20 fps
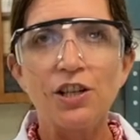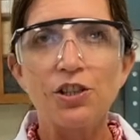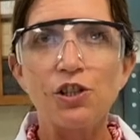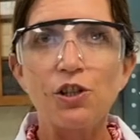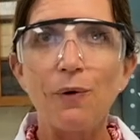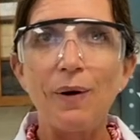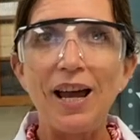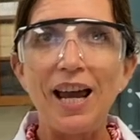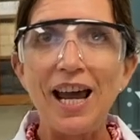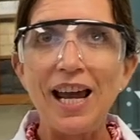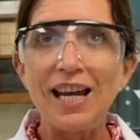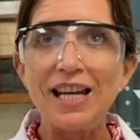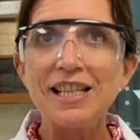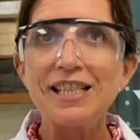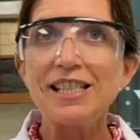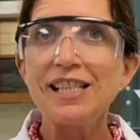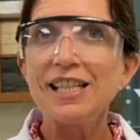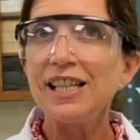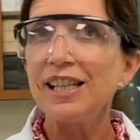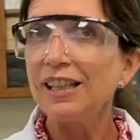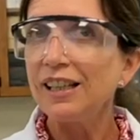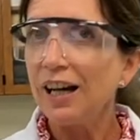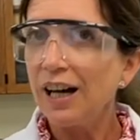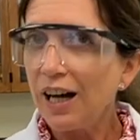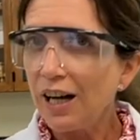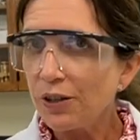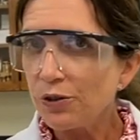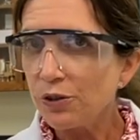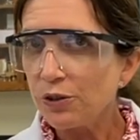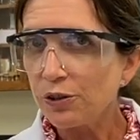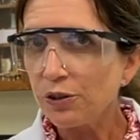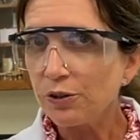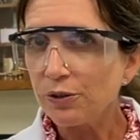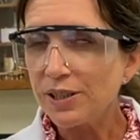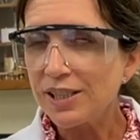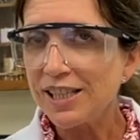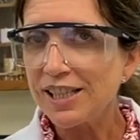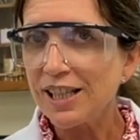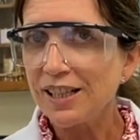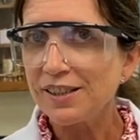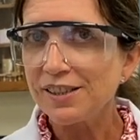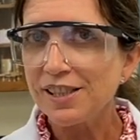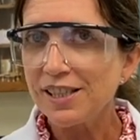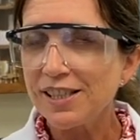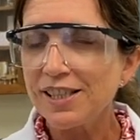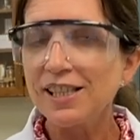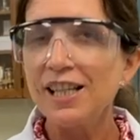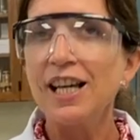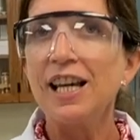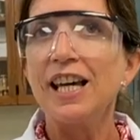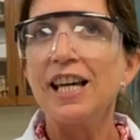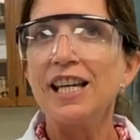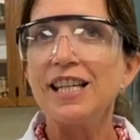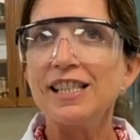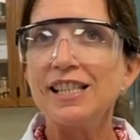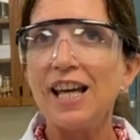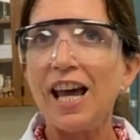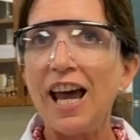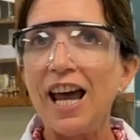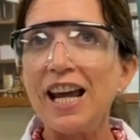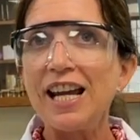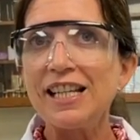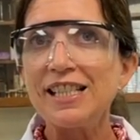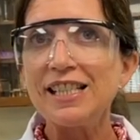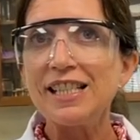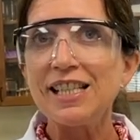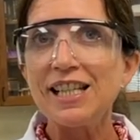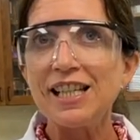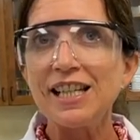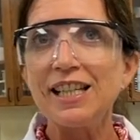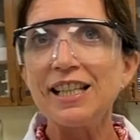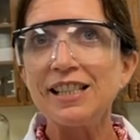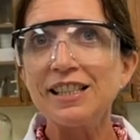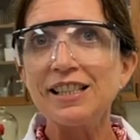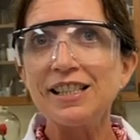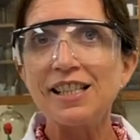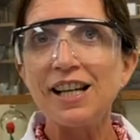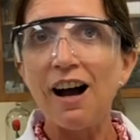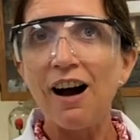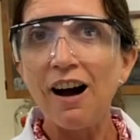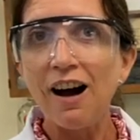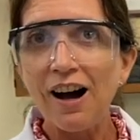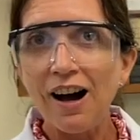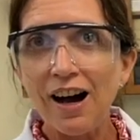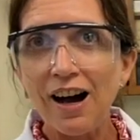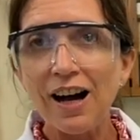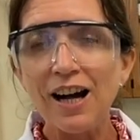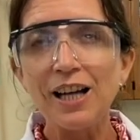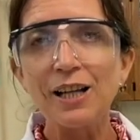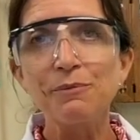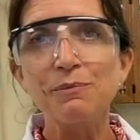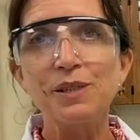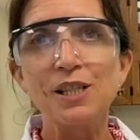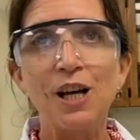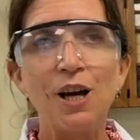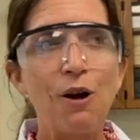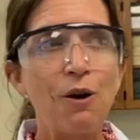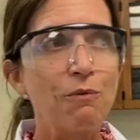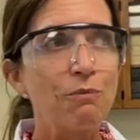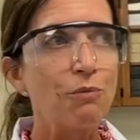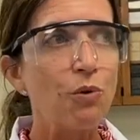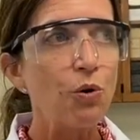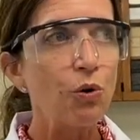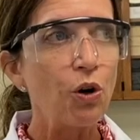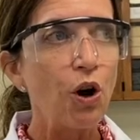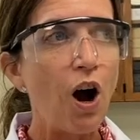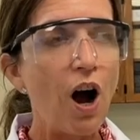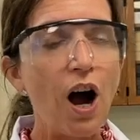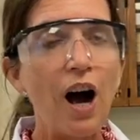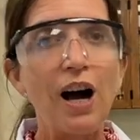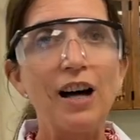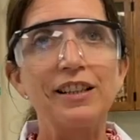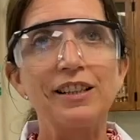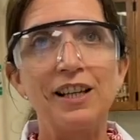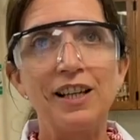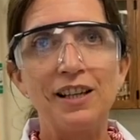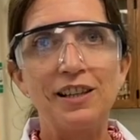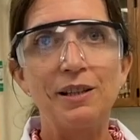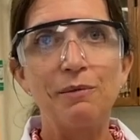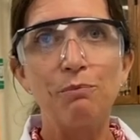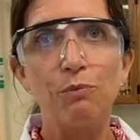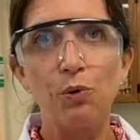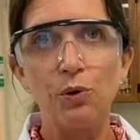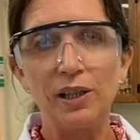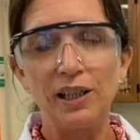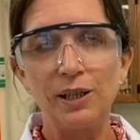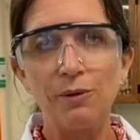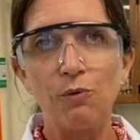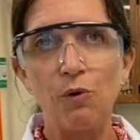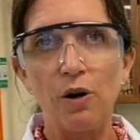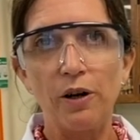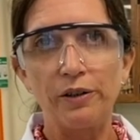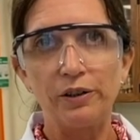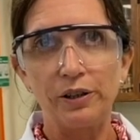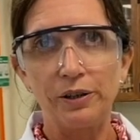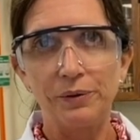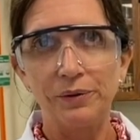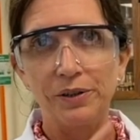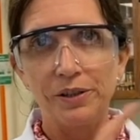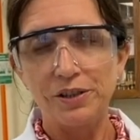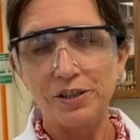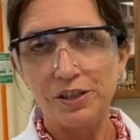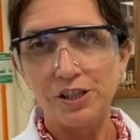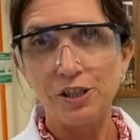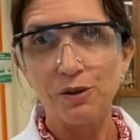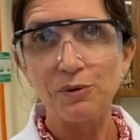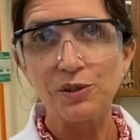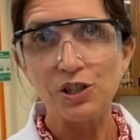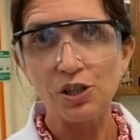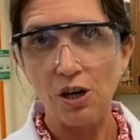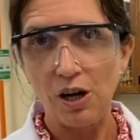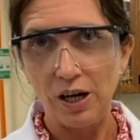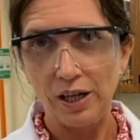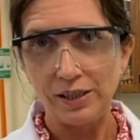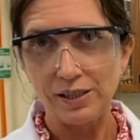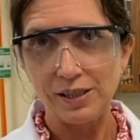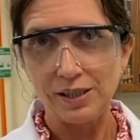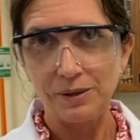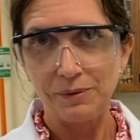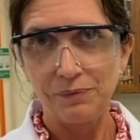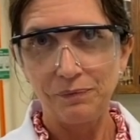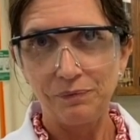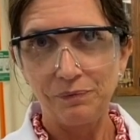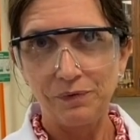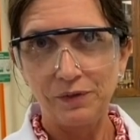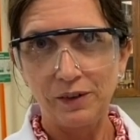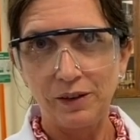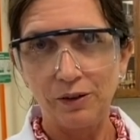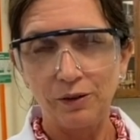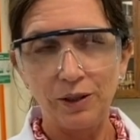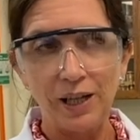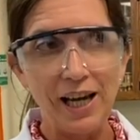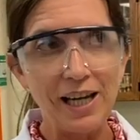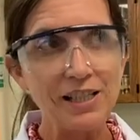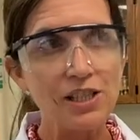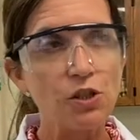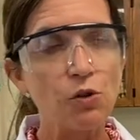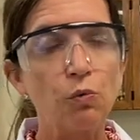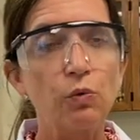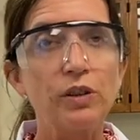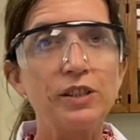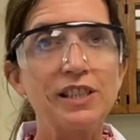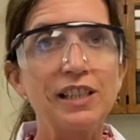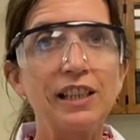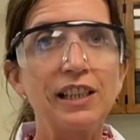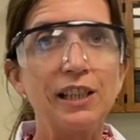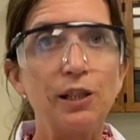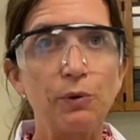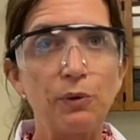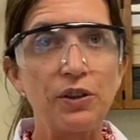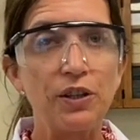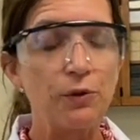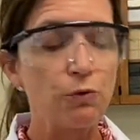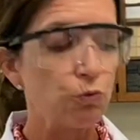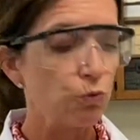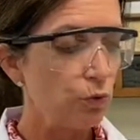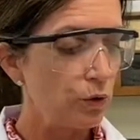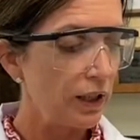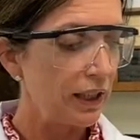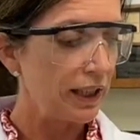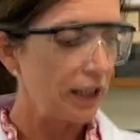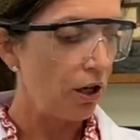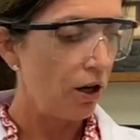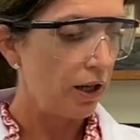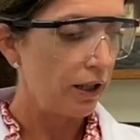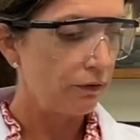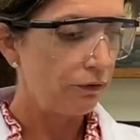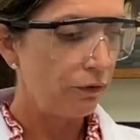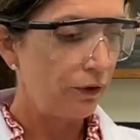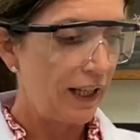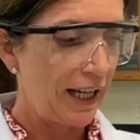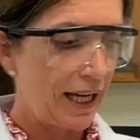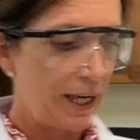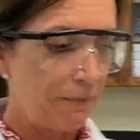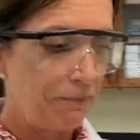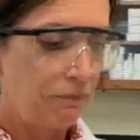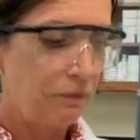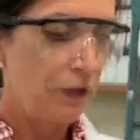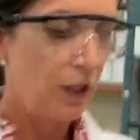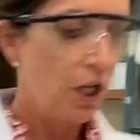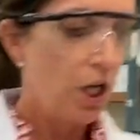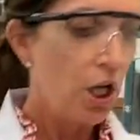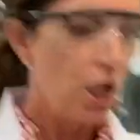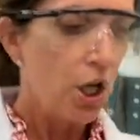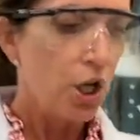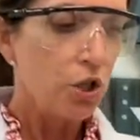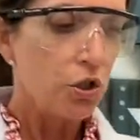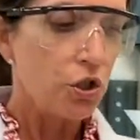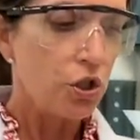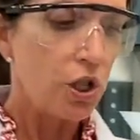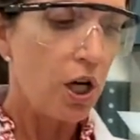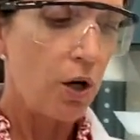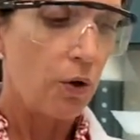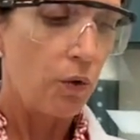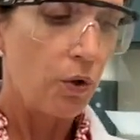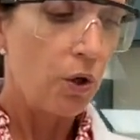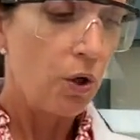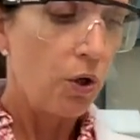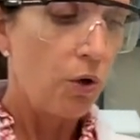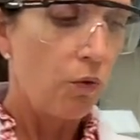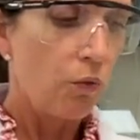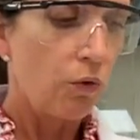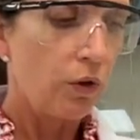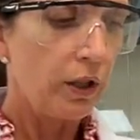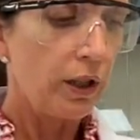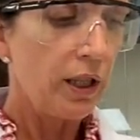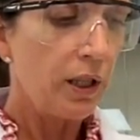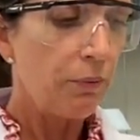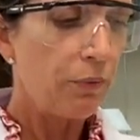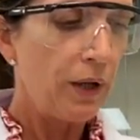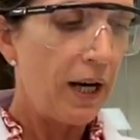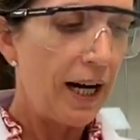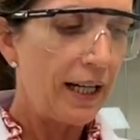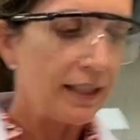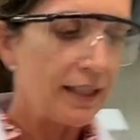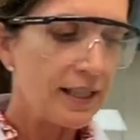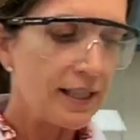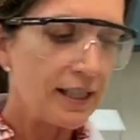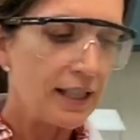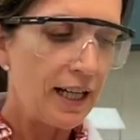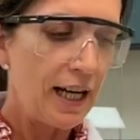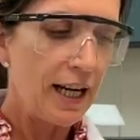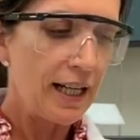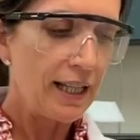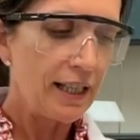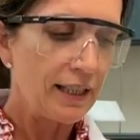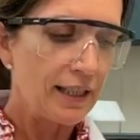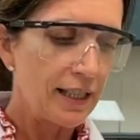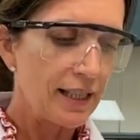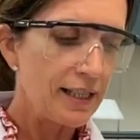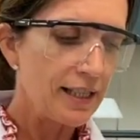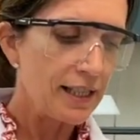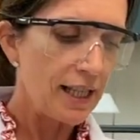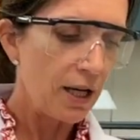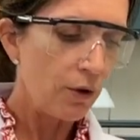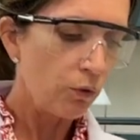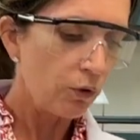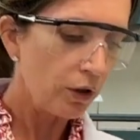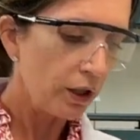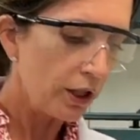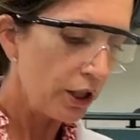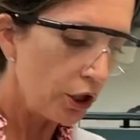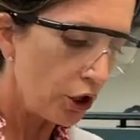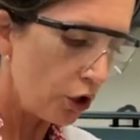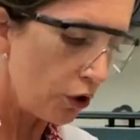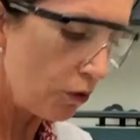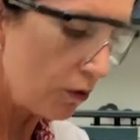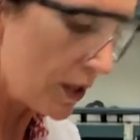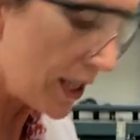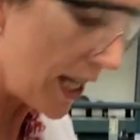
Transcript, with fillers: So eighteen hundred degrees Celsius is eighteen times more hot than boiling water. So it's hot. Okay, so we're dealing with a really hot flame. So we're going to practice lighting this, and we're going to use